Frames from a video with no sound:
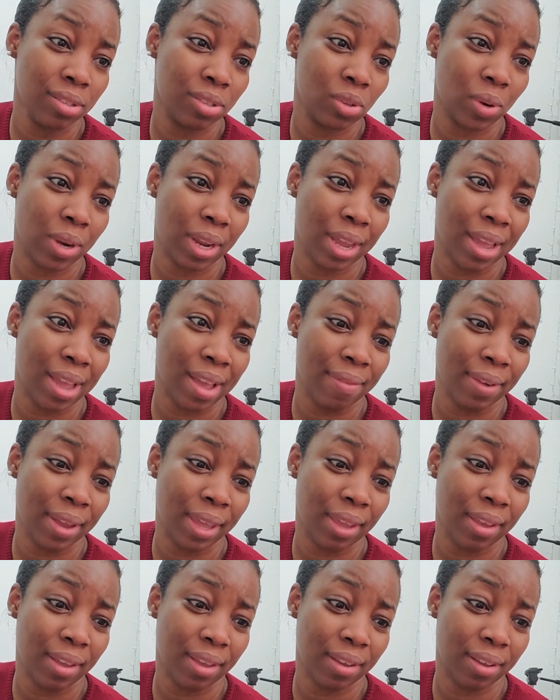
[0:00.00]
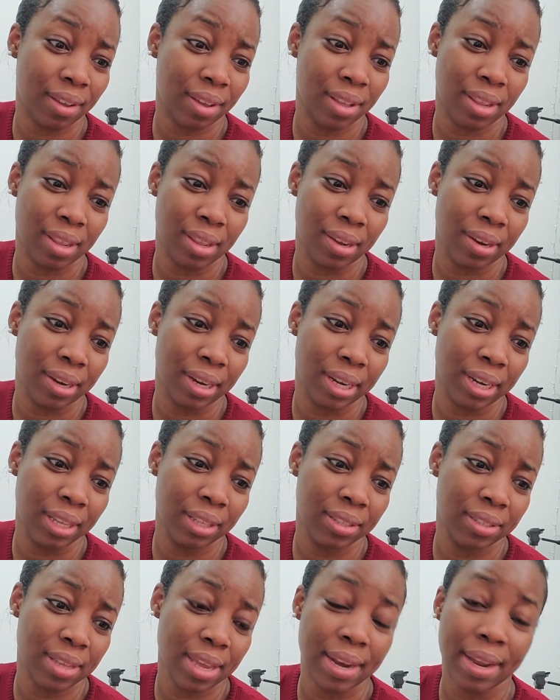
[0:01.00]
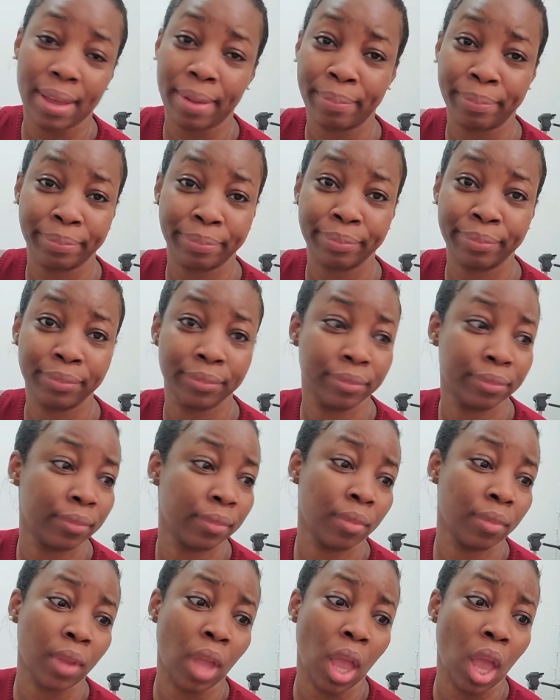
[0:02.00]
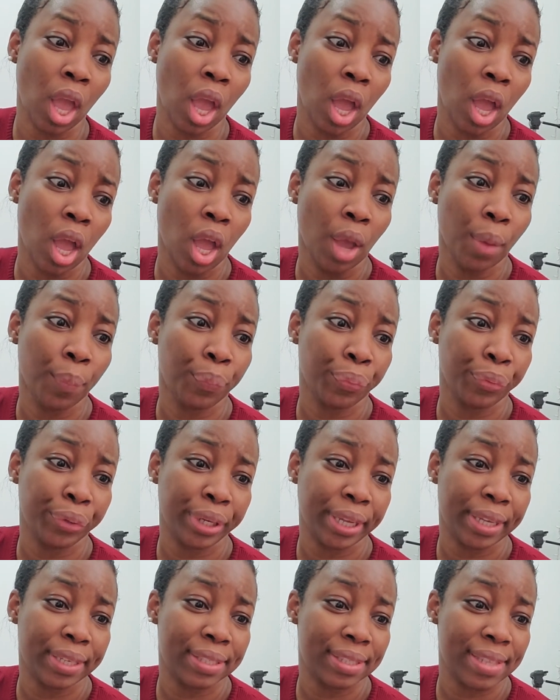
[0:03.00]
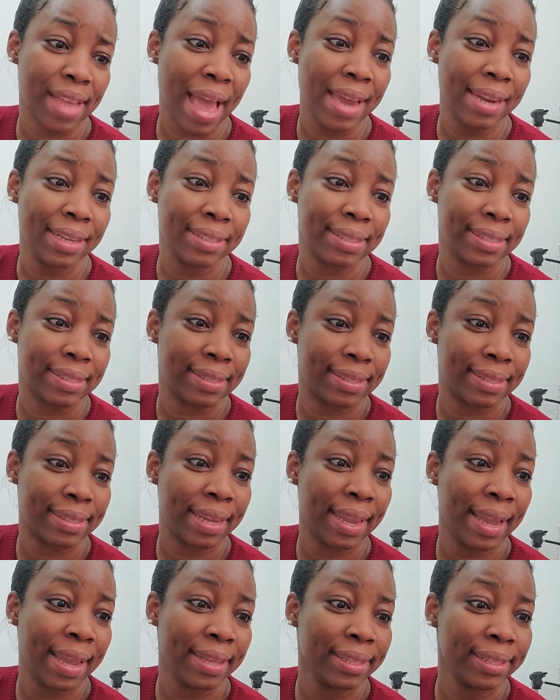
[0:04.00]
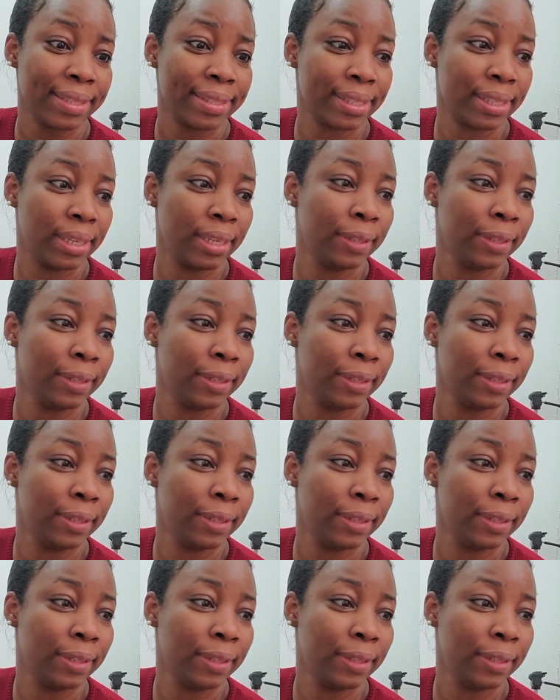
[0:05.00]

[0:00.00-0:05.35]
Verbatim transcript: so they have like a color in it and I'm pretty excited to see it